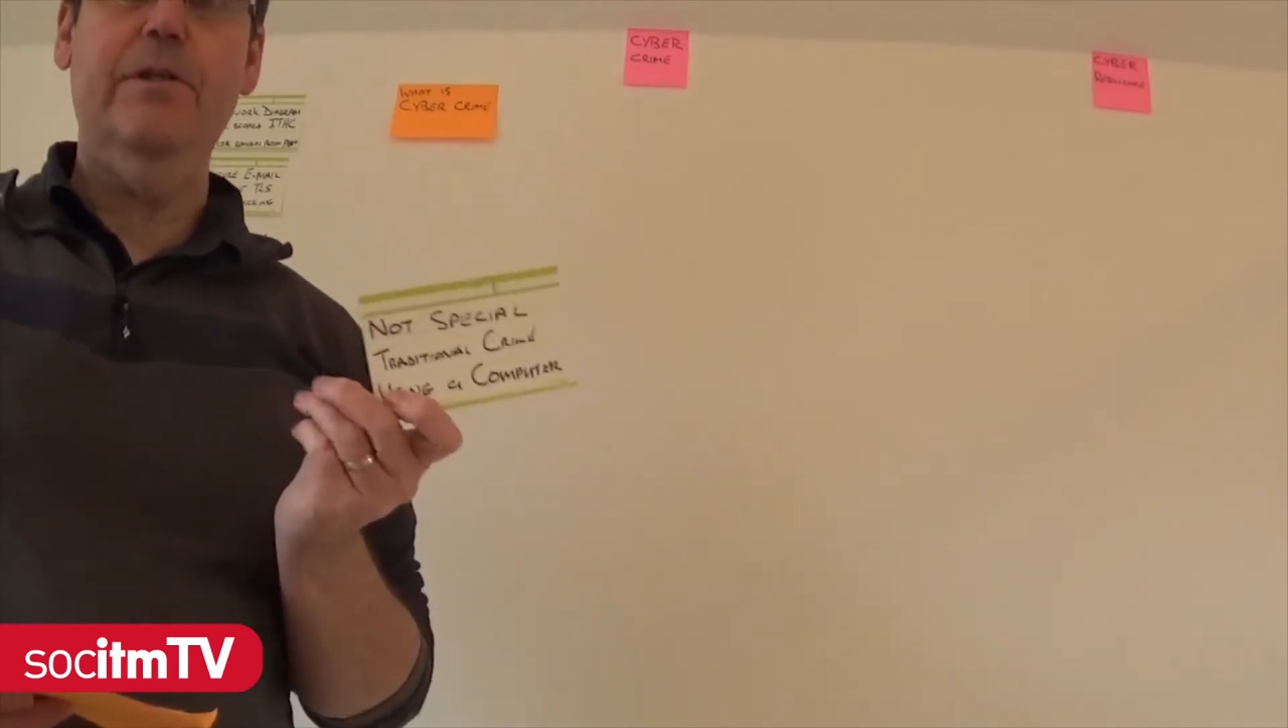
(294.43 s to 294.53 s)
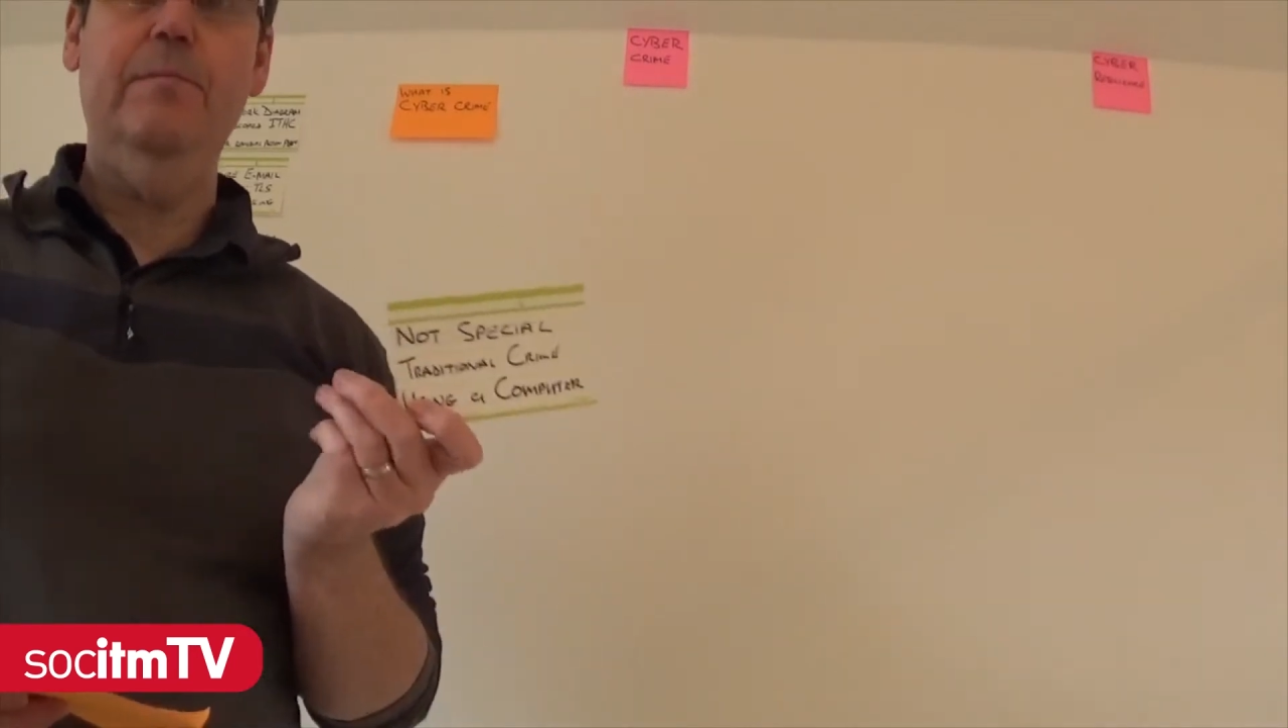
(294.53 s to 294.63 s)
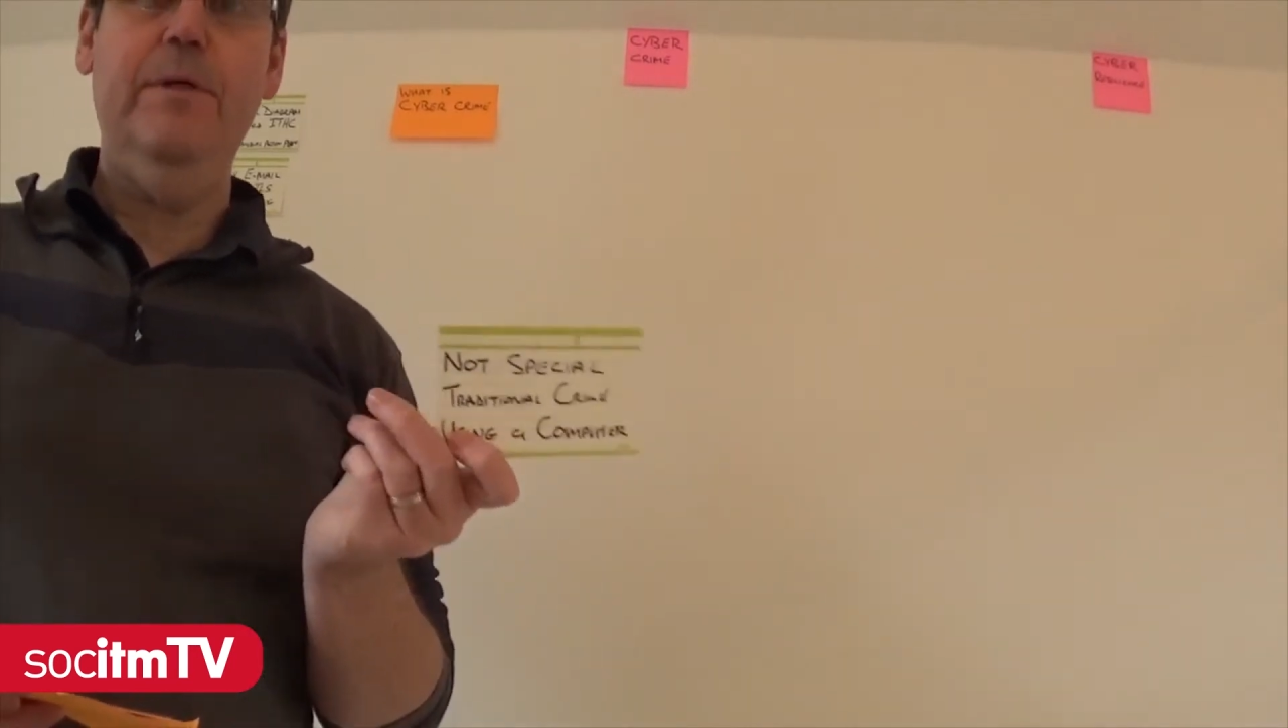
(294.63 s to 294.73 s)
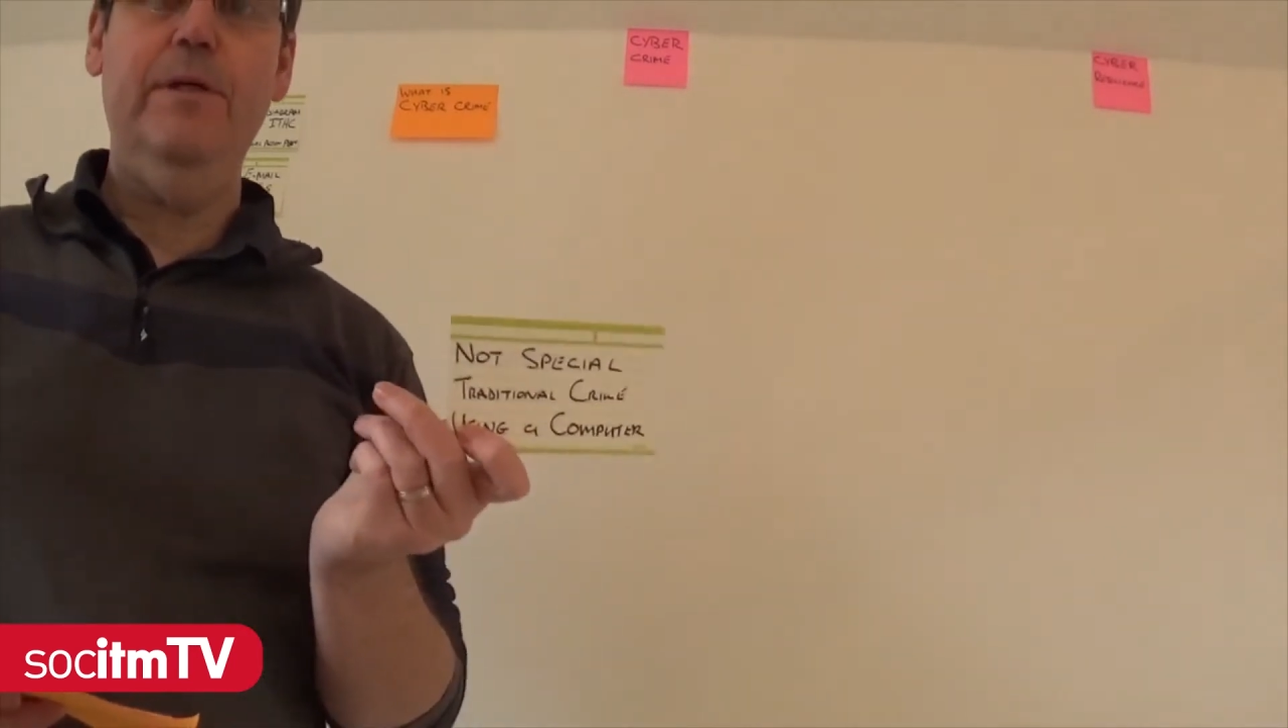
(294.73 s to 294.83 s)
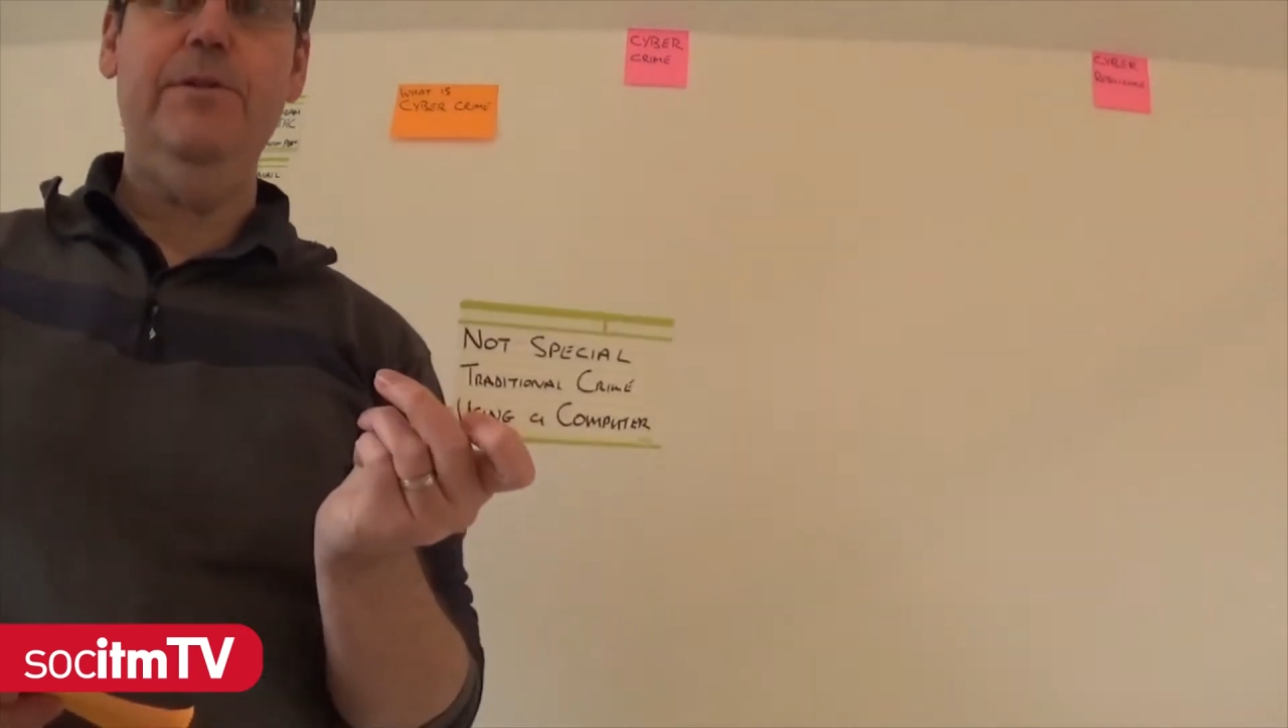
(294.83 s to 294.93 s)
a
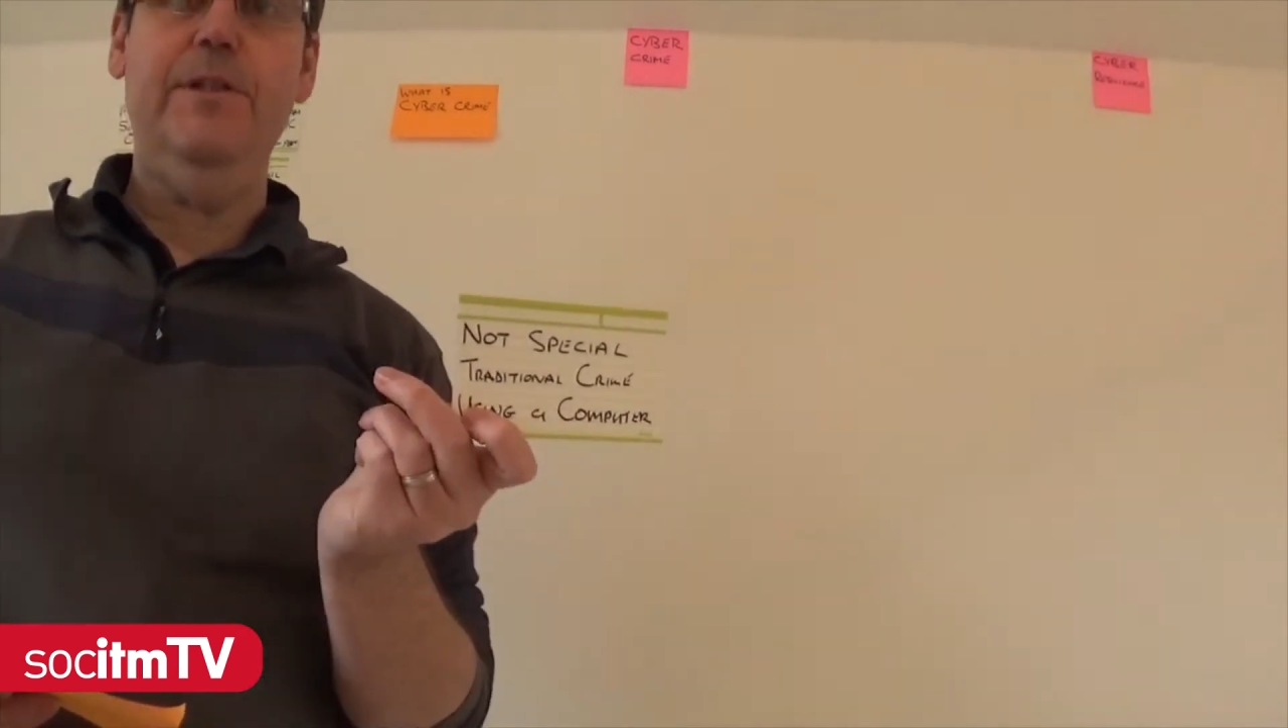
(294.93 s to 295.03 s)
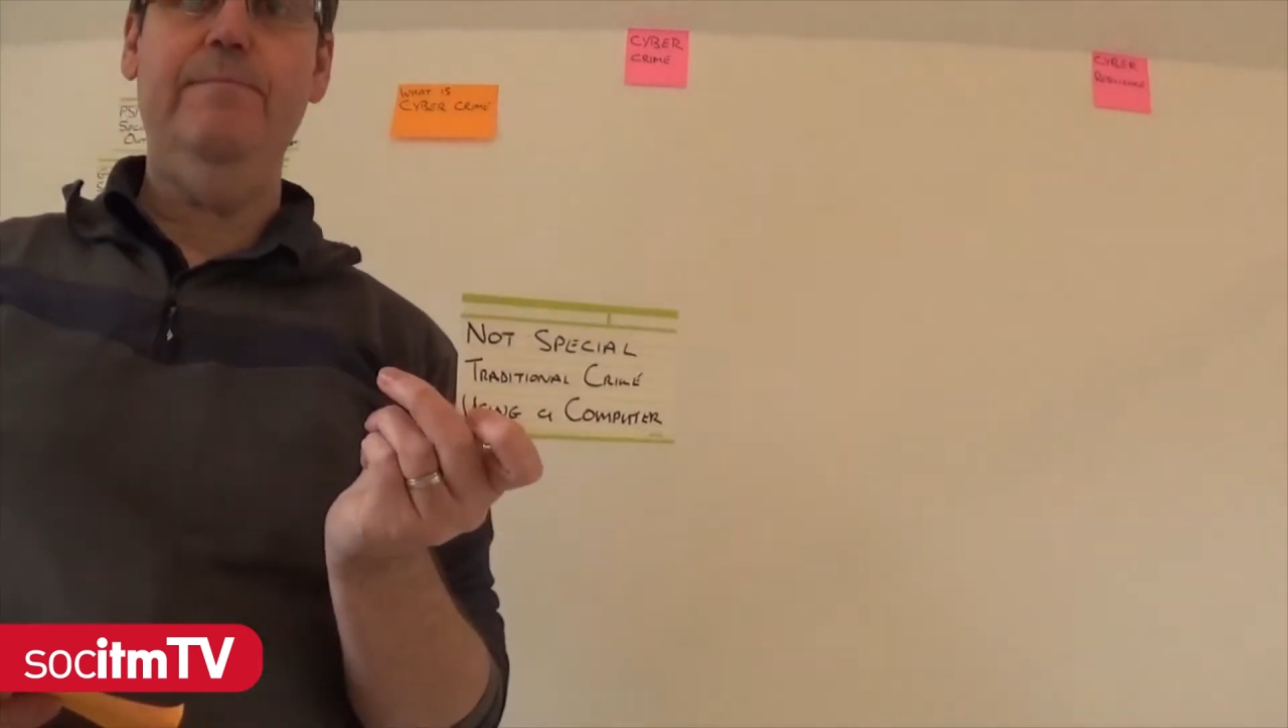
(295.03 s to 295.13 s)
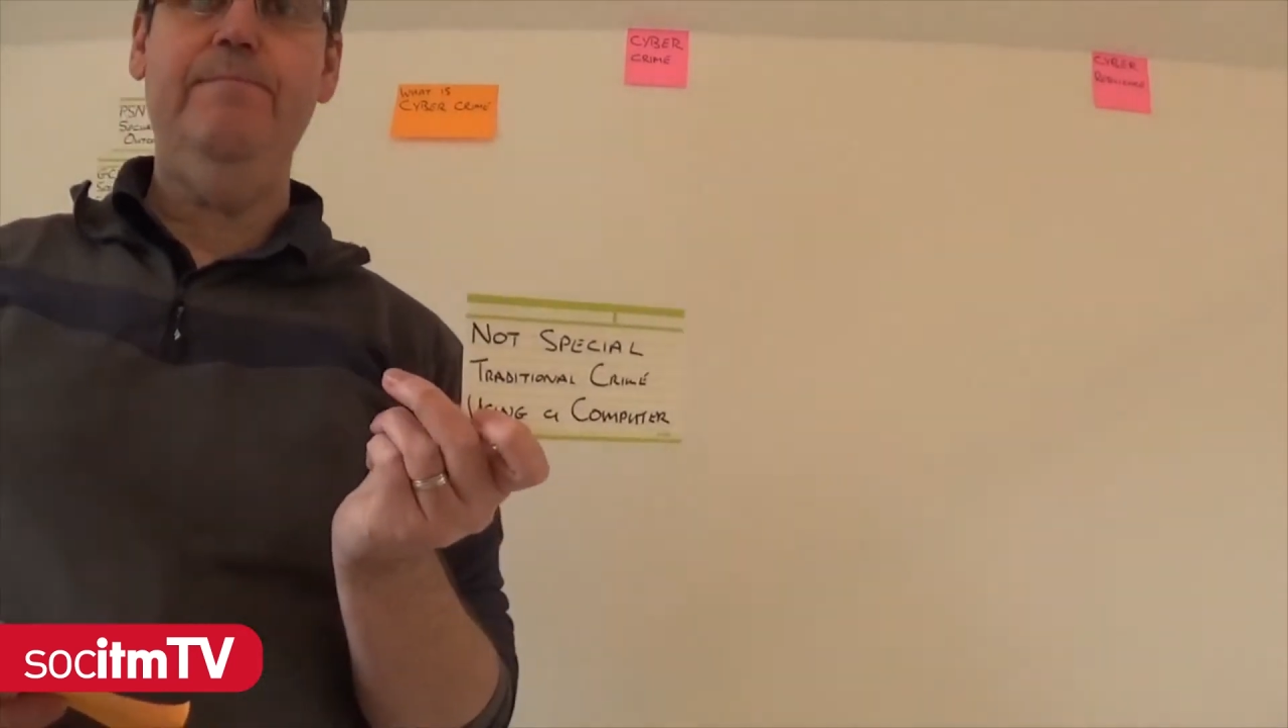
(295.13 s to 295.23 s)
computer.